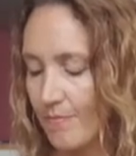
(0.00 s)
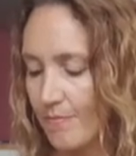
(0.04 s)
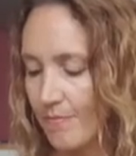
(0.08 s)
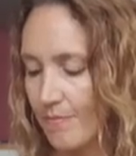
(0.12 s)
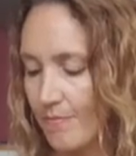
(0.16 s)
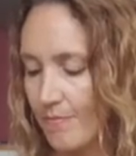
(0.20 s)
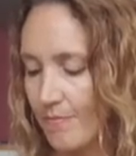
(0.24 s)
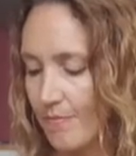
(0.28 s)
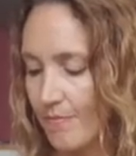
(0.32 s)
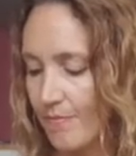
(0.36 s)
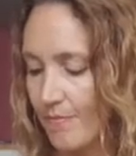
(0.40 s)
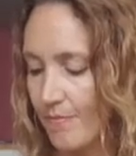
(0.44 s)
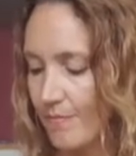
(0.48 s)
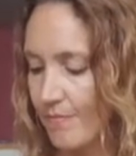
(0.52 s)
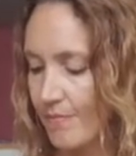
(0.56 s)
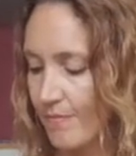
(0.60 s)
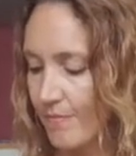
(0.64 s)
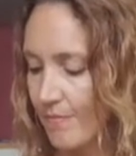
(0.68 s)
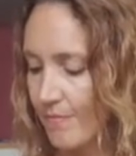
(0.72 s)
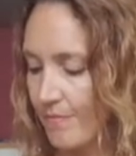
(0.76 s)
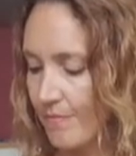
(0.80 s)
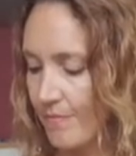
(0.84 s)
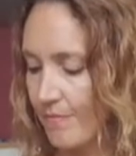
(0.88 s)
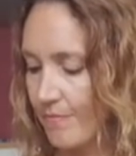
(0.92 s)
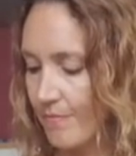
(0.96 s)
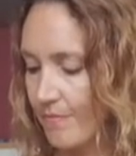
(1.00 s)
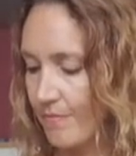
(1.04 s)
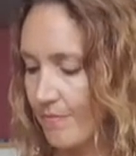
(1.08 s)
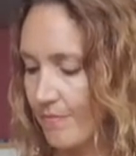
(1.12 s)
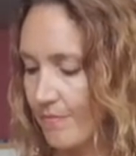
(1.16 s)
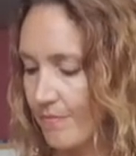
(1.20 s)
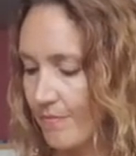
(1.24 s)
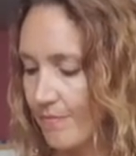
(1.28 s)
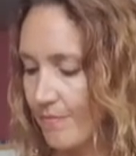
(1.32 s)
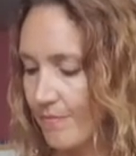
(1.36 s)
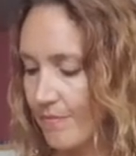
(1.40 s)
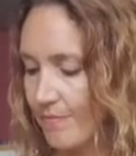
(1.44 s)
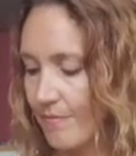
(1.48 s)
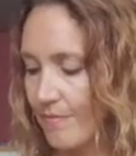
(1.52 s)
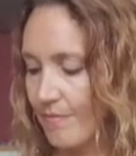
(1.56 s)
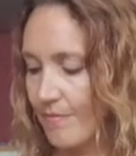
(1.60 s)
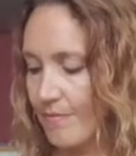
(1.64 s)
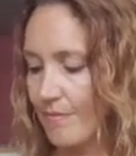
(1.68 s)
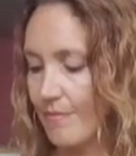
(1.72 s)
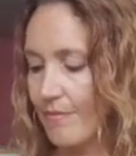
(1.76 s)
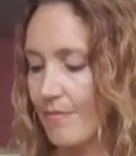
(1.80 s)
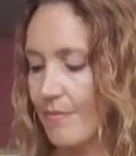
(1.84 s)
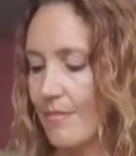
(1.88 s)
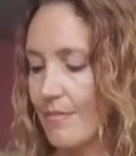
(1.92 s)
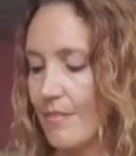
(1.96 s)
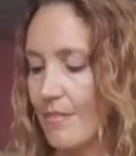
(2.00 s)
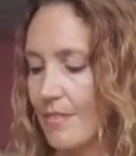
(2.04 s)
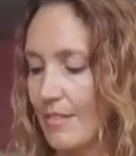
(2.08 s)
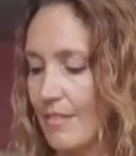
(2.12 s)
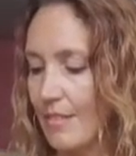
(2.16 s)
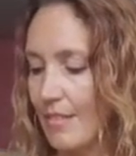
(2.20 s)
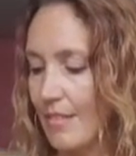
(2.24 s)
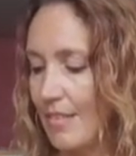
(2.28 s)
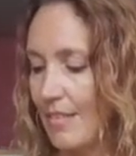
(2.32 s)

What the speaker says: [no speech]